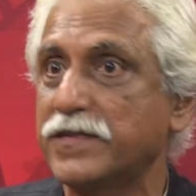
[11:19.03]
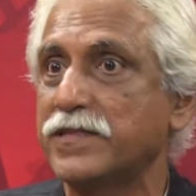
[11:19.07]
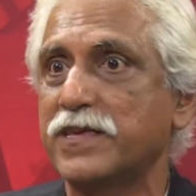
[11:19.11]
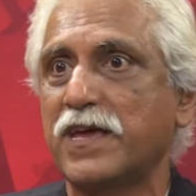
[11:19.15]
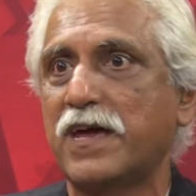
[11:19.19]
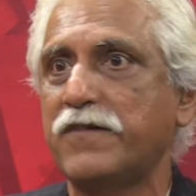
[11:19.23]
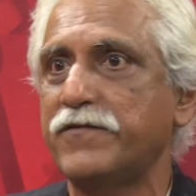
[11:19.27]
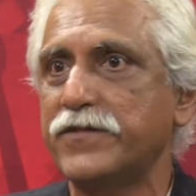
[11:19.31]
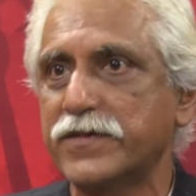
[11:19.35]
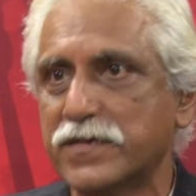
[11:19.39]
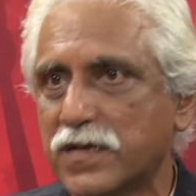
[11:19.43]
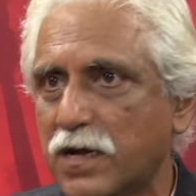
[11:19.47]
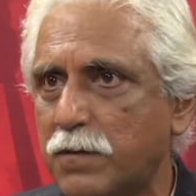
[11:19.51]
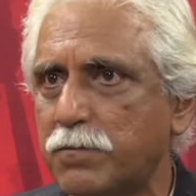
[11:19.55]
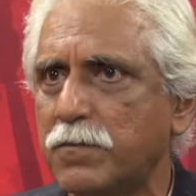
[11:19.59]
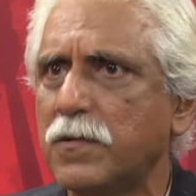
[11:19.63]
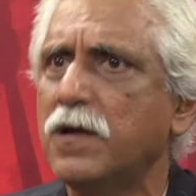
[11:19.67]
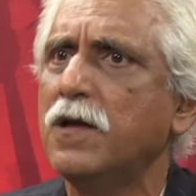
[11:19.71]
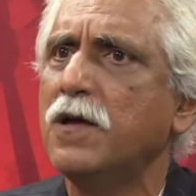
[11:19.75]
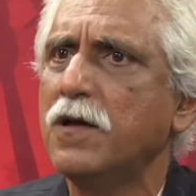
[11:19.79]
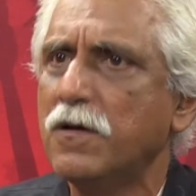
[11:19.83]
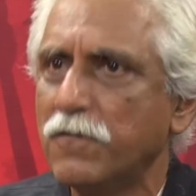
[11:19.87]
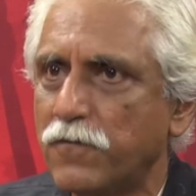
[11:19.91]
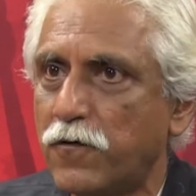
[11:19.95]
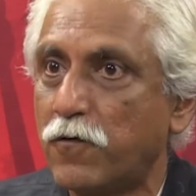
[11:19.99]
They haven't come
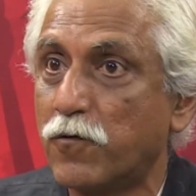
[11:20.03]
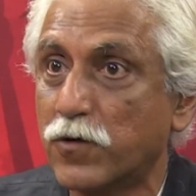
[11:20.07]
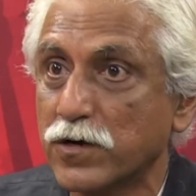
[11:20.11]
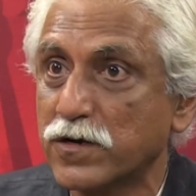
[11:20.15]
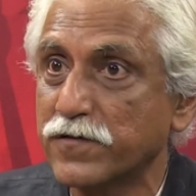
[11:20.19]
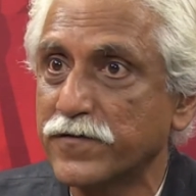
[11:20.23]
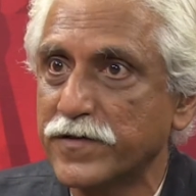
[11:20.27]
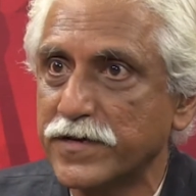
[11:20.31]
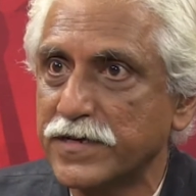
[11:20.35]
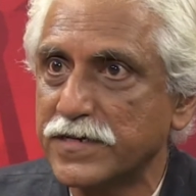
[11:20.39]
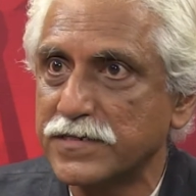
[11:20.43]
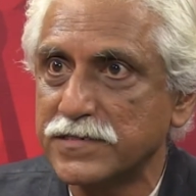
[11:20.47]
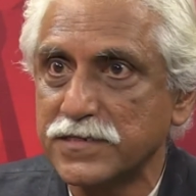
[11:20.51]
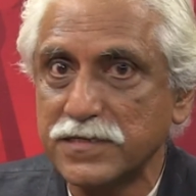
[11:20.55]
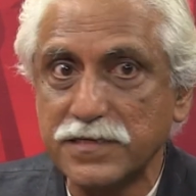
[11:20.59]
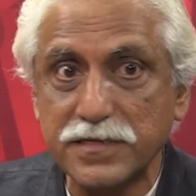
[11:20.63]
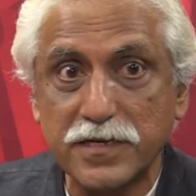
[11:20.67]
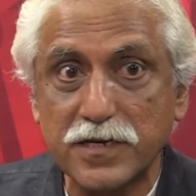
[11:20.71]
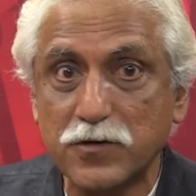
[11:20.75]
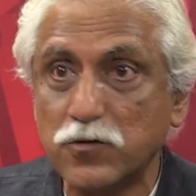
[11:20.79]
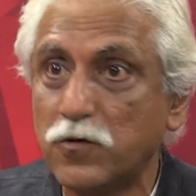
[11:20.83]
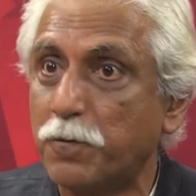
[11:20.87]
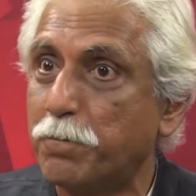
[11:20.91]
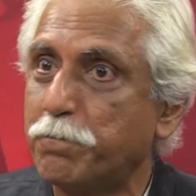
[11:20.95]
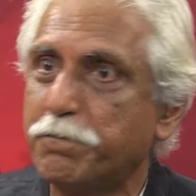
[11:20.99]
for whatever reason.
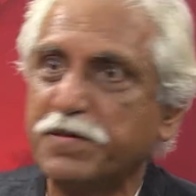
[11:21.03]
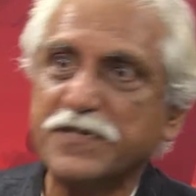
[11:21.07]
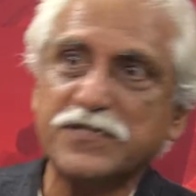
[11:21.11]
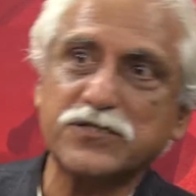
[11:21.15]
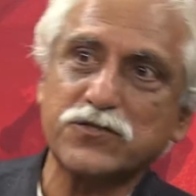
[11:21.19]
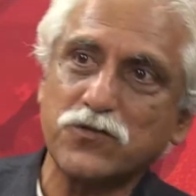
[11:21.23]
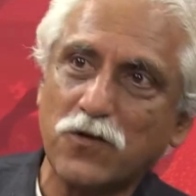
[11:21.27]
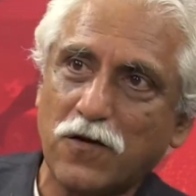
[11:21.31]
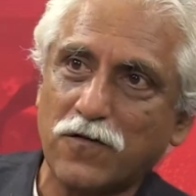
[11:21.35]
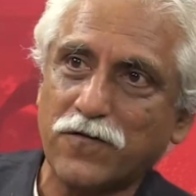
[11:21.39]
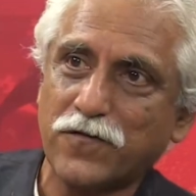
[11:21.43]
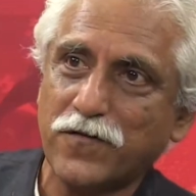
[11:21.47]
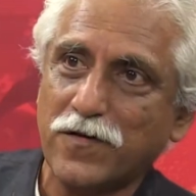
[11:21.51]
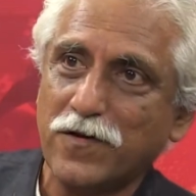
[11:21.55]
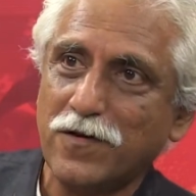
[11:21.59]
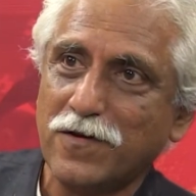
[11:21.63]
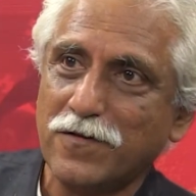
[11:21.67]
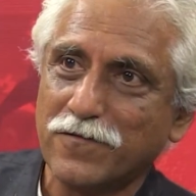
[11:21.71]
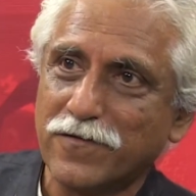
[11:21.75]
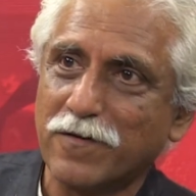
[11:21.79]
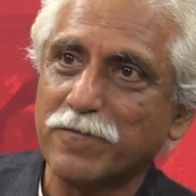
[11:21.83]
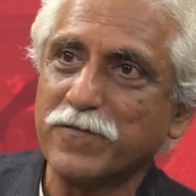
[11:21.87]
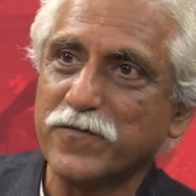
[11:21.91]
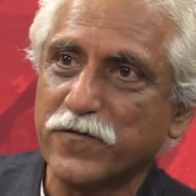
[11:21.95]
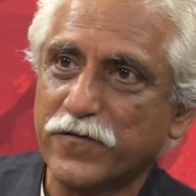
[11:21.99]
They go pissed off
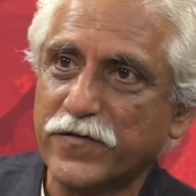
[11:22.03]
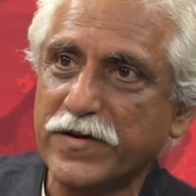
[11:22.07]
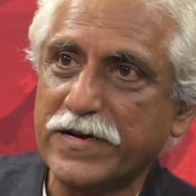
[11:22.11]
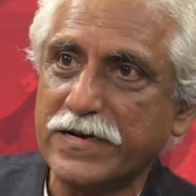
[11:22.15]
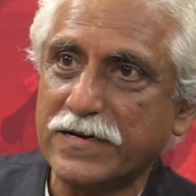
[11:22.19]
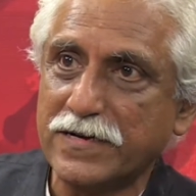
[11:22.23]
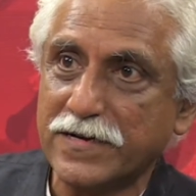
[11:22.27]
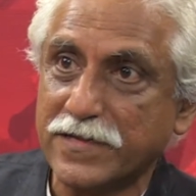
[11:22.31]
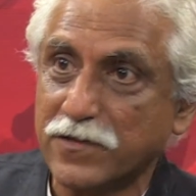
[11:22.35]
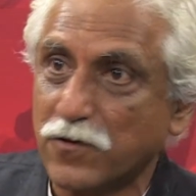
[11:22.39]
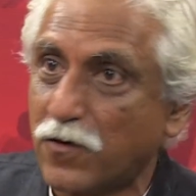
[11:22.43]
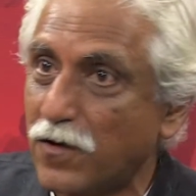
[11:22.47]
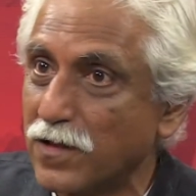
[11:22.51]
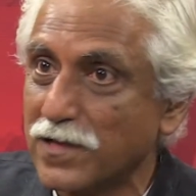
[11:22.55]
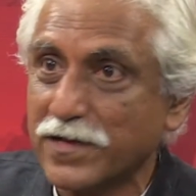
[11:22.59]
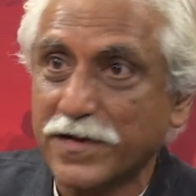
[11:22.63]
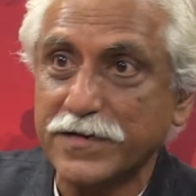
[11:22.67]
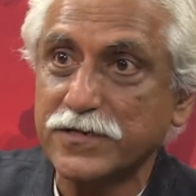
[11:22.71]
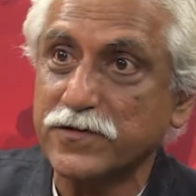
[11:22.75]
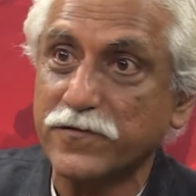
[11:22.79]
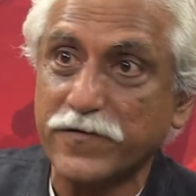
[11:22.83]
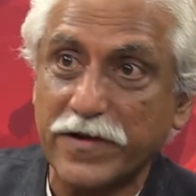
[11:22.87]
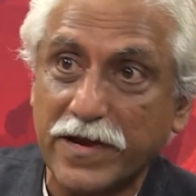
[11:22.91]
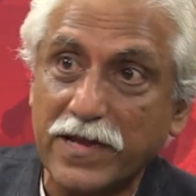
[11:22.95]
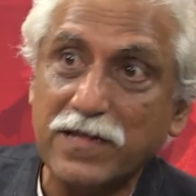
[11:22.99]
from the field, and all
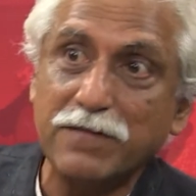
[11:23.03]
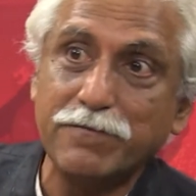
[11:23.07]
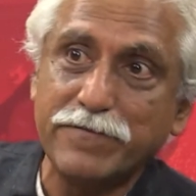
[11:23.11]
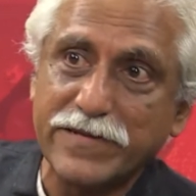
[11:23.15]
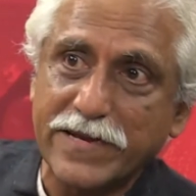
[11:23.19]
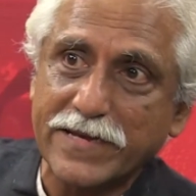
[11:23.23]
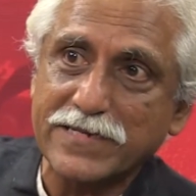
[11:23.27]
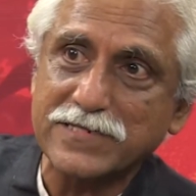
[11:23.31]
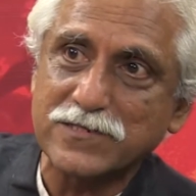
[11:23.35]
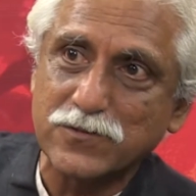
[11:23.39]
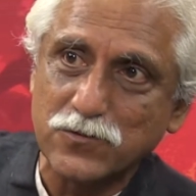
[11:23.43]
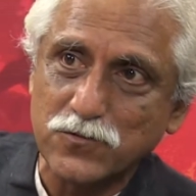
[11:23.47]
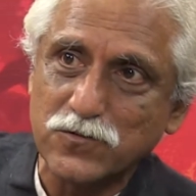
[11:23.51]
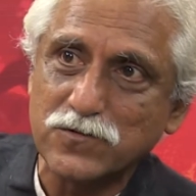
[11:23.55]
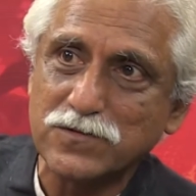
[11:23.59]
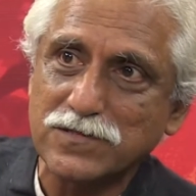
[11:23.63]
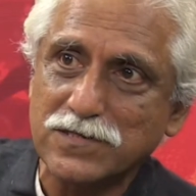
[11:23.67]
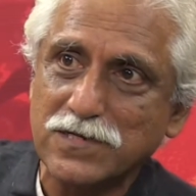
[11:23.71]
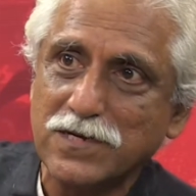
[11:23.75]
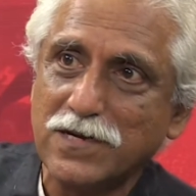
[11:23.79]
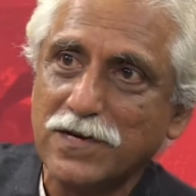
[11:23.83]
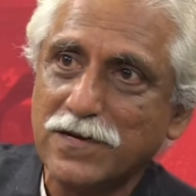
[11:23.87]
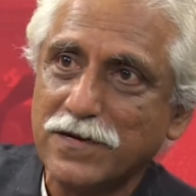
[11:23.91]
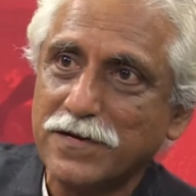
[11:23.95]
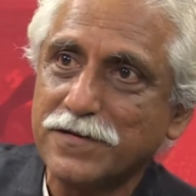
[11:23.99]
kinds of hell breaks loose
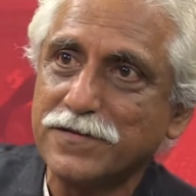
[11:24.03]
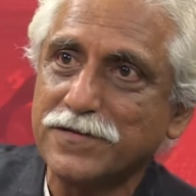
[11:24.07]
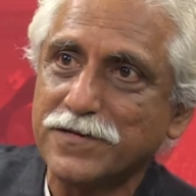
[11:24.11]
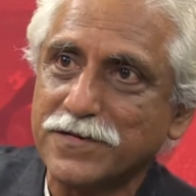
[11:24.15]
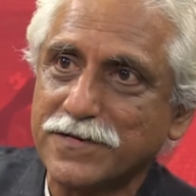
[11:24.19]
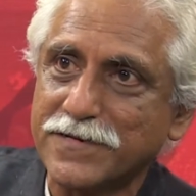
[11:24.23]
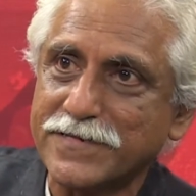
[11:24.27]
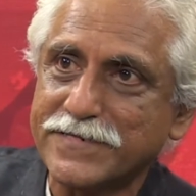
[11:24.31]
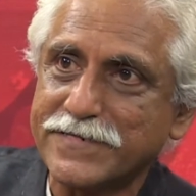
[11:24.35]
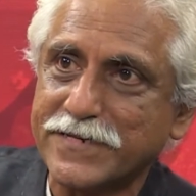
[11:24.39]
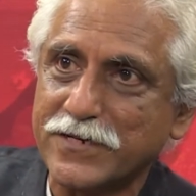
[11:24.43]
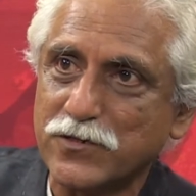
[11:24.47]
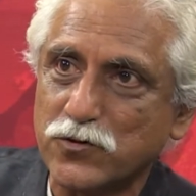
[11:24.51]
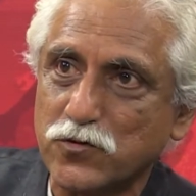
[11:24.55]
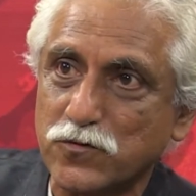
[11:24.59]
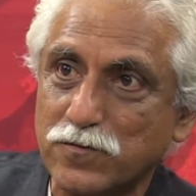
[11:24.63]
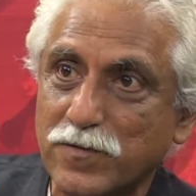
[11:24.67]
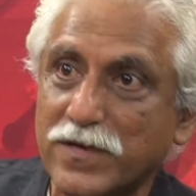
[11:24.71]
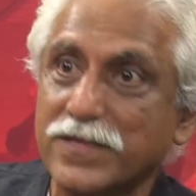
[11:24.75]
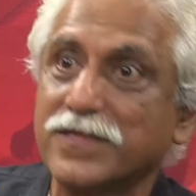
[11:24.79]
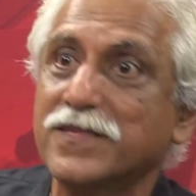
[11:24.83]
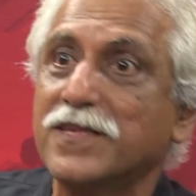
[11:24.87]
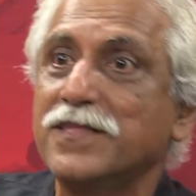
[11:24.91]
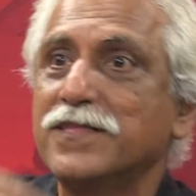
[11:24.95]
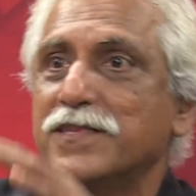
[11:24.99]
in the dressing room,
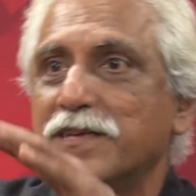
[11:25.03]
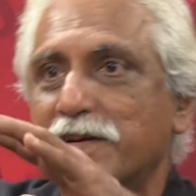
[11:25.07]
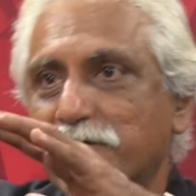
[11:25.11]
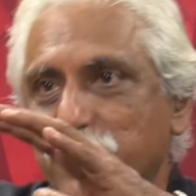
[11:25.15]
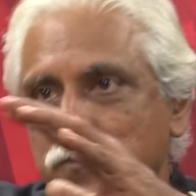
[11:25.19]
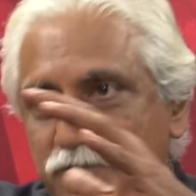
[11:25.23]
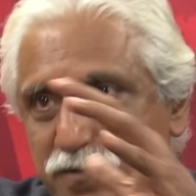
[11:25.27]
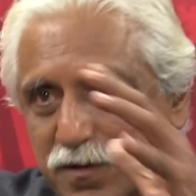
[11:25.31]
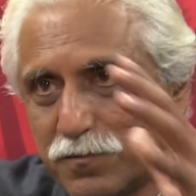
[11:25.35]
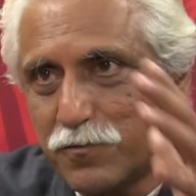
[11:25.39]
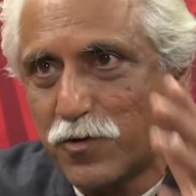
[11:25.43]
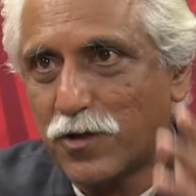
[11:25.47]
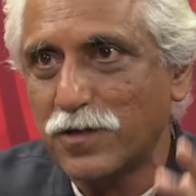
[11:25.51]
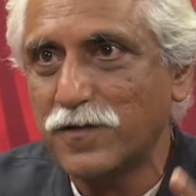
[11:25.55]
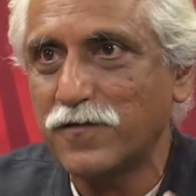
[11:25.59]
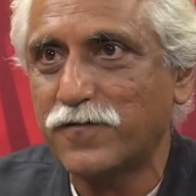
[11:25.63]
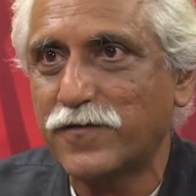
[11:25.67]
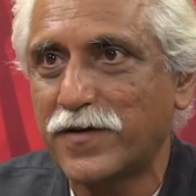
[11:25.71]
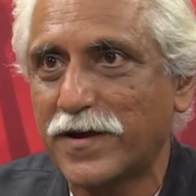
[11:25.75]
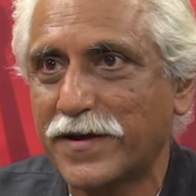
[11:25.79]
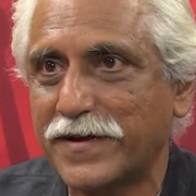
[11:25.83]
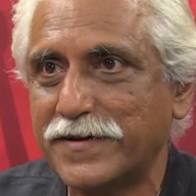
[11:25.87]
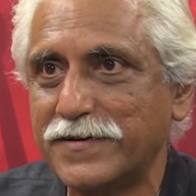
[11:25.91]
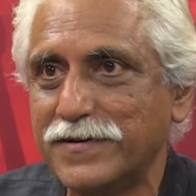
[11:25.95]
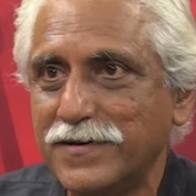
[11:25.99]
and then they have to be
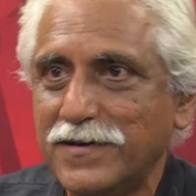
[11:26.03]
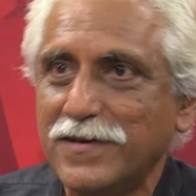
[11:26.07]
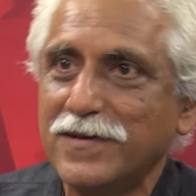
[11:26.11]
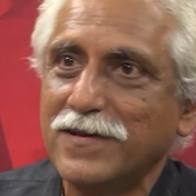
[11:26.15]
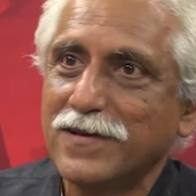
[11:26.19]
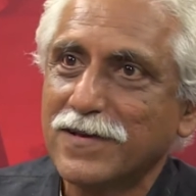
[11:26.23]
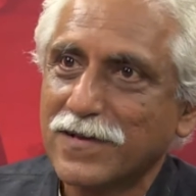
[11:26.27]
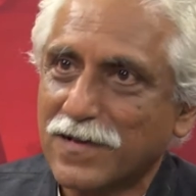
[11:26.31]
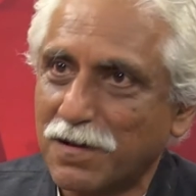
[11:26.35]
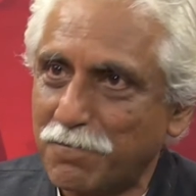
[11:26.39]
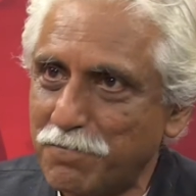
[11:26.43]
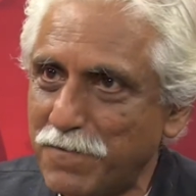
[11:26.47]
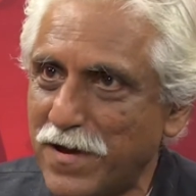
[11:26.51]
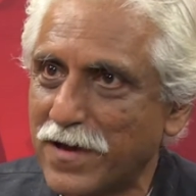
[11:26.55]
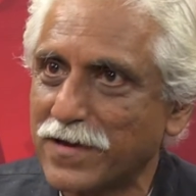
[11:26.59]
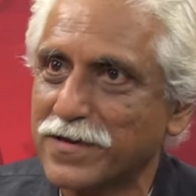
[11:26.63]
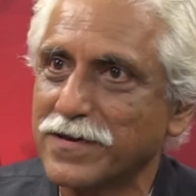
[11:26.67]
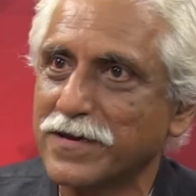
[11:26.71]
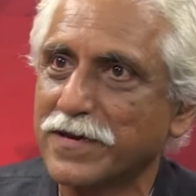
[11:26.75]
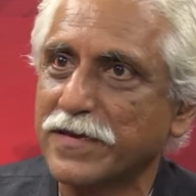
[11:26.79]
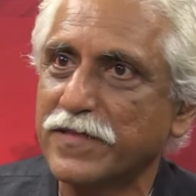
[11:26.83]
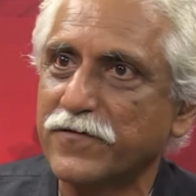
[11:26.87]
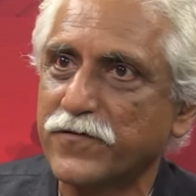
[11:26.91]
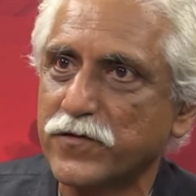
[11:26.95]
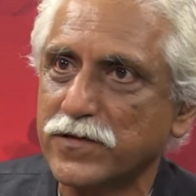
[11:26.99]
mollified, come back
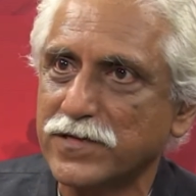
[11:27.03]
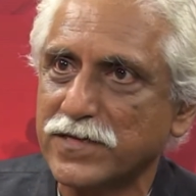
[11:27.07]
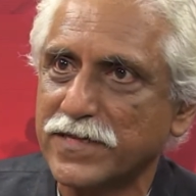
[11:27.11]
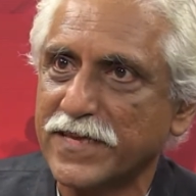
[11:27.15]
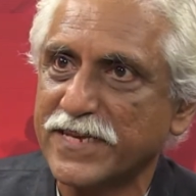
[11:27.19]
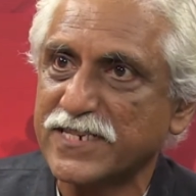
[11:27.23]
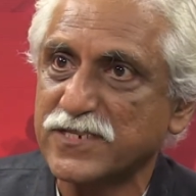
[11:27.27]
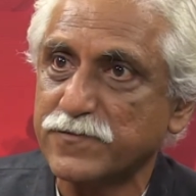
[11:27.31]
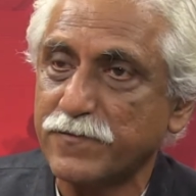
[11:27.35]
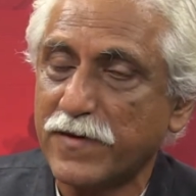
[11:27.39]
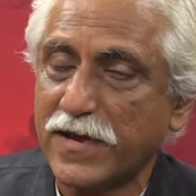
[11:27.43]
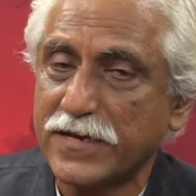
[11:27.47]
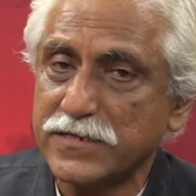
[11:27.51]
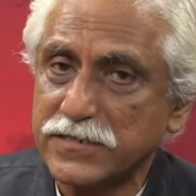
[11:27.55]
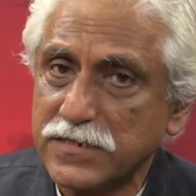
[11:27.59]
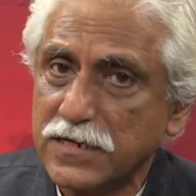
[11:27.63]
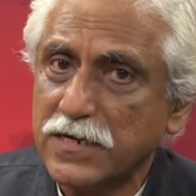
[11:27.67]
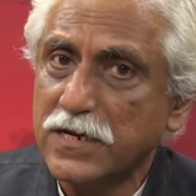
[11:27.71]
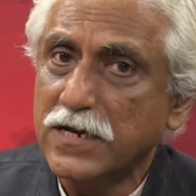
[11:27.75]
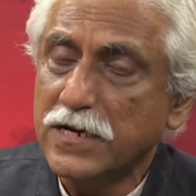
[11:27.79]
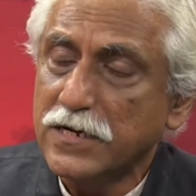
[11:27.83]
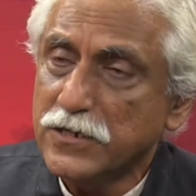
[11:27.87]
again for the next match.